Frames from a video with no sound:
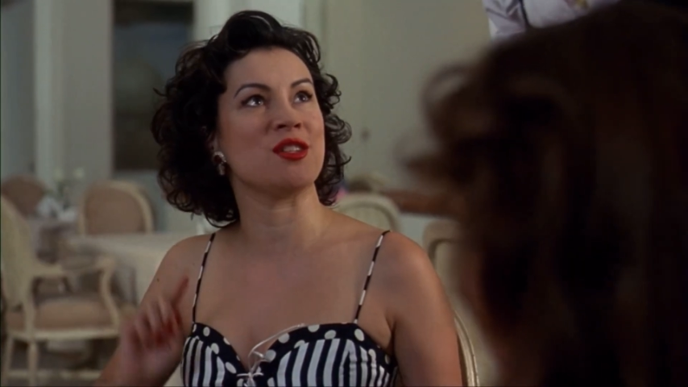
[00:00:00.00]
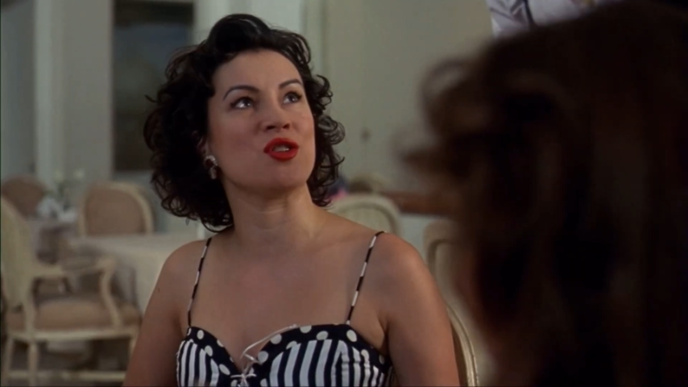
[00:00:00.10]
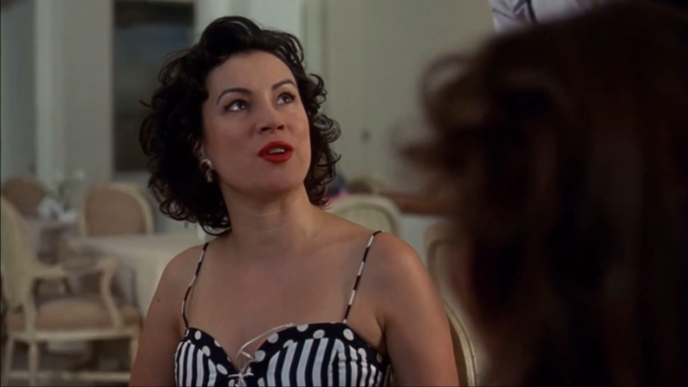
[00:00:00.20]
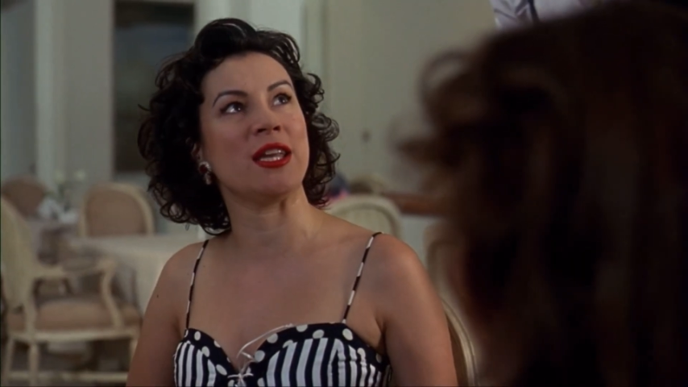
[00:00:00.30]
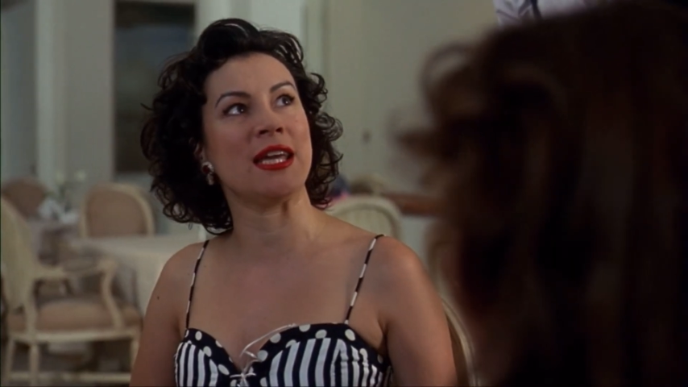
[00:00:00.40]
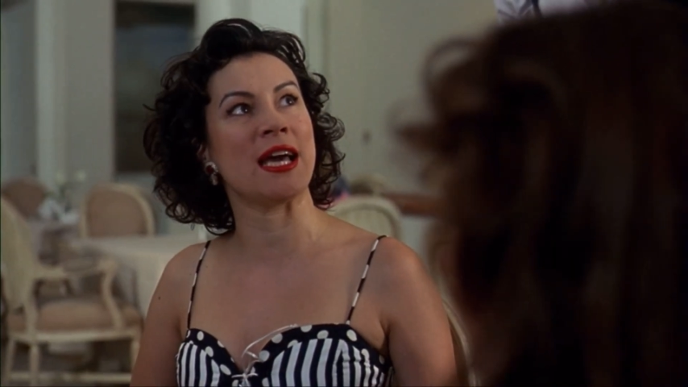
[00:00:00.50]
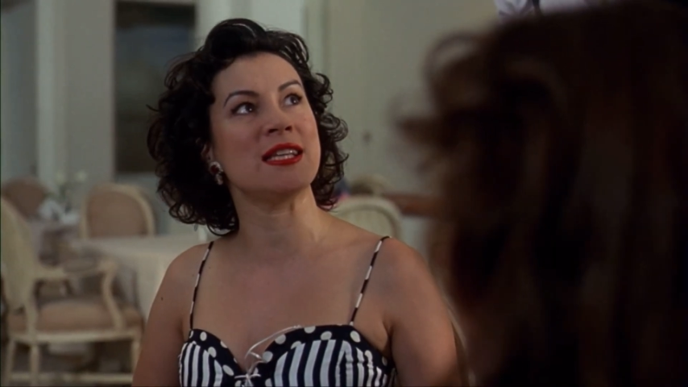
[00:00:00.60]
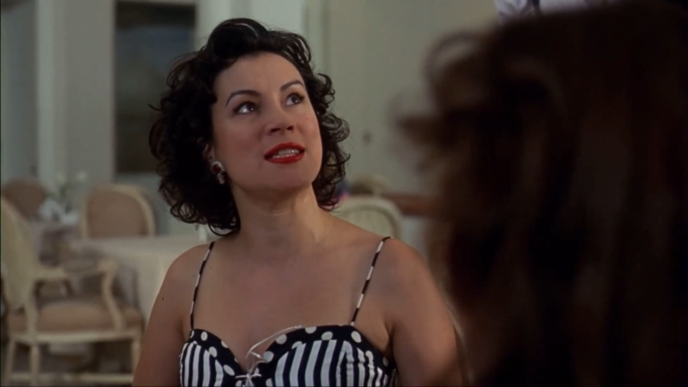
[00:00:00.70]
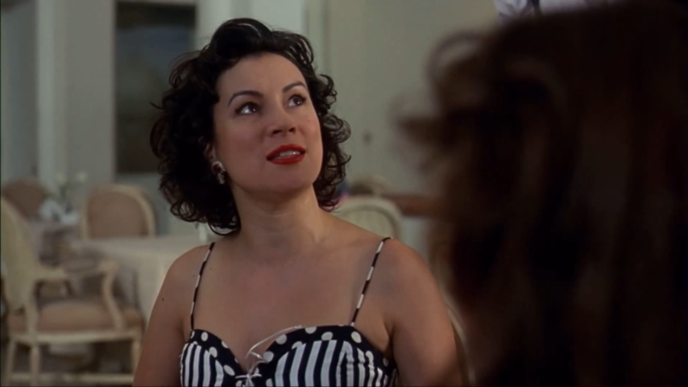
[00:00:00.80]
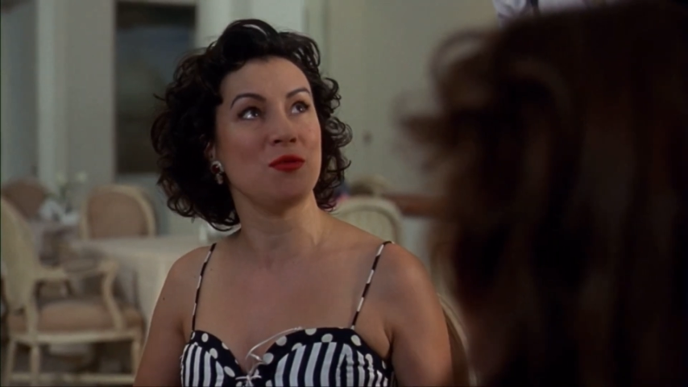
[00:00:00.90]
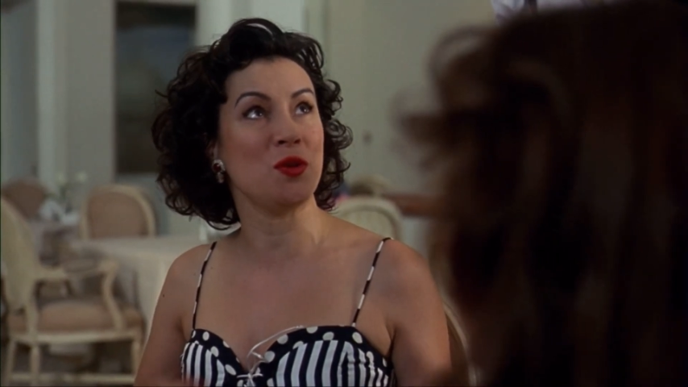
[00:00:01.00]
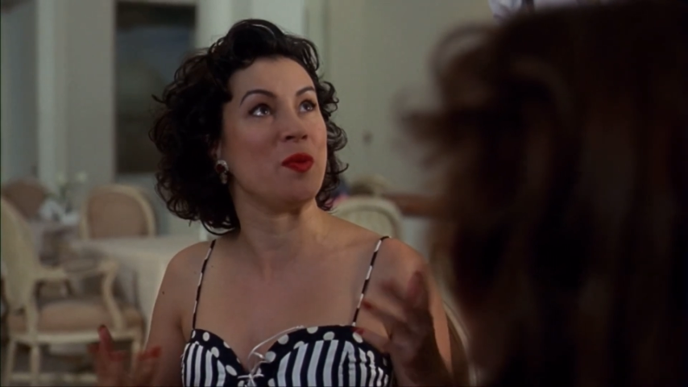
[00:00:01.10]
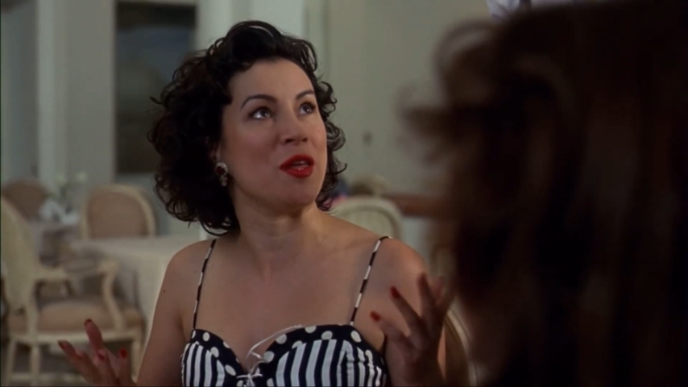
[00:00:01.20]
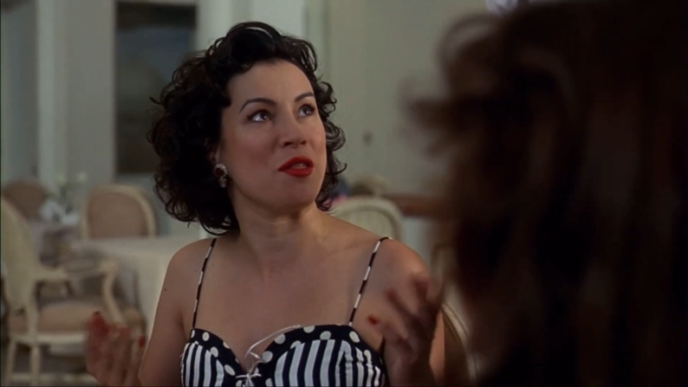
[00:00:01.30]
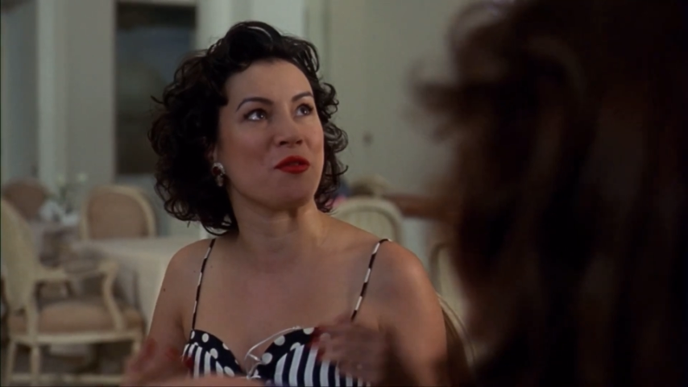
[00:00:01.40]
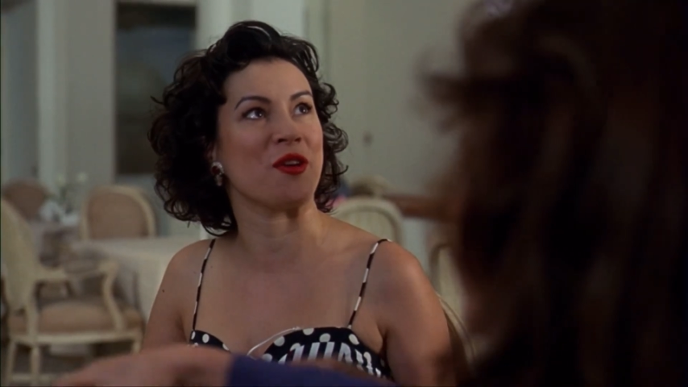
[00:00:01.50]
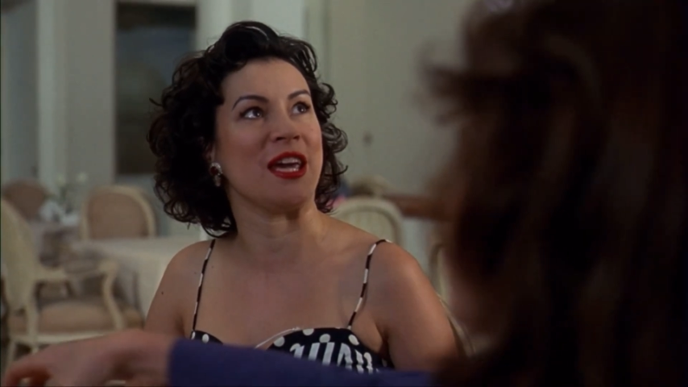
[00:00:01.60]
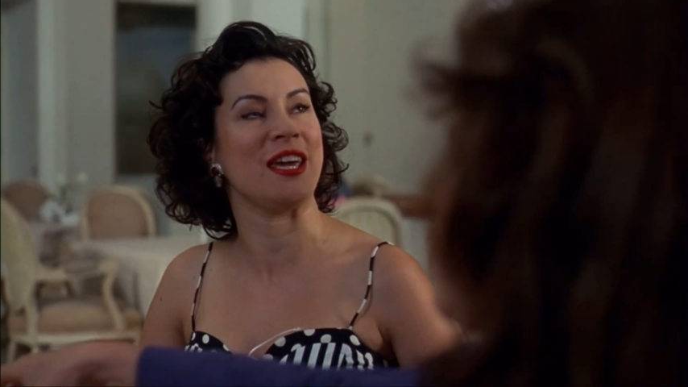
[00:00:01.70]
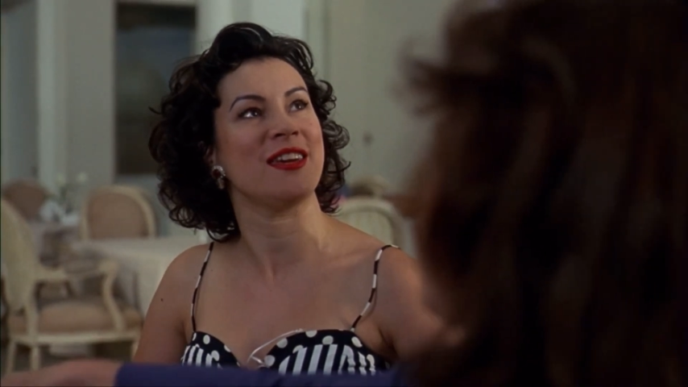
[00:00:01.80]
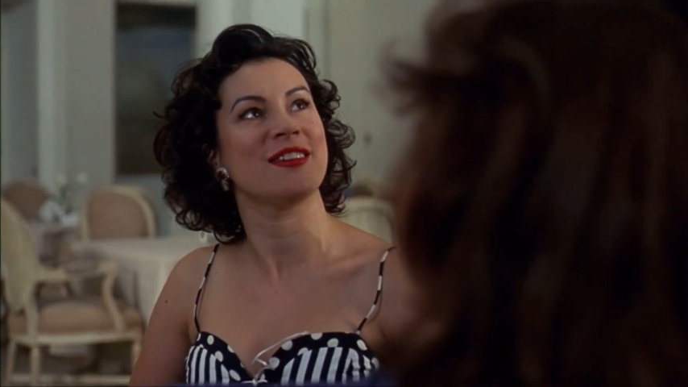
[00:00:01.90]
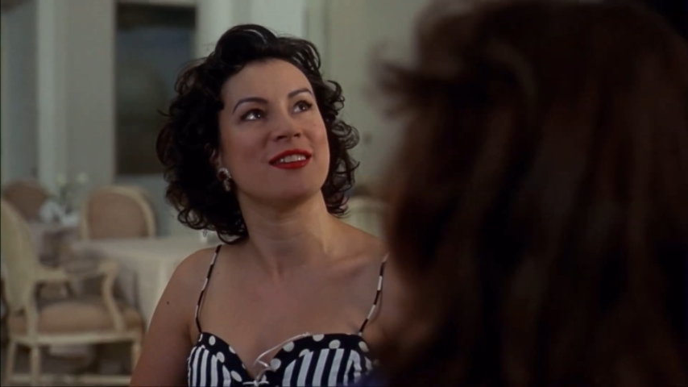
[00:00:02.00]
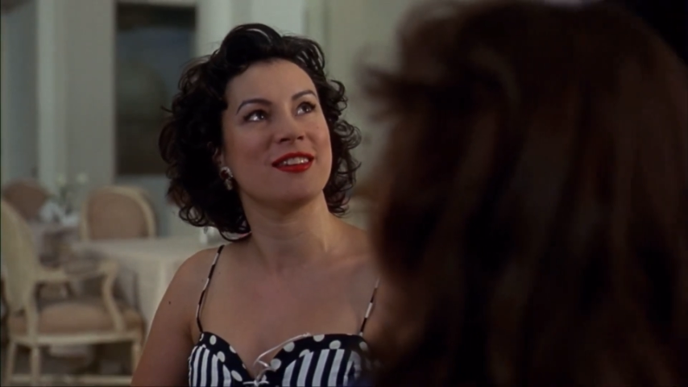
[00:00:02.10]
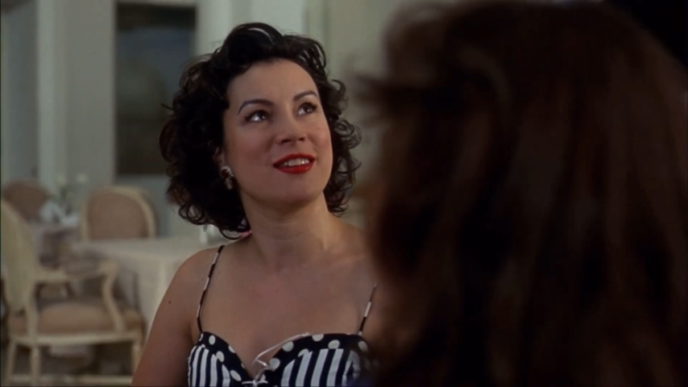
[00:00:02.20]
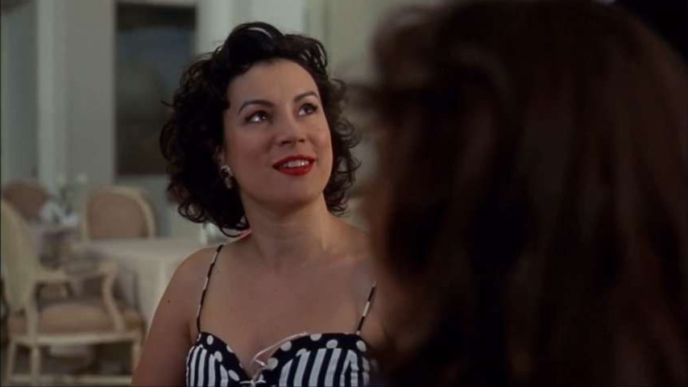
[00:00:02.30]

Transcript: joining us. We'll be three. Okay.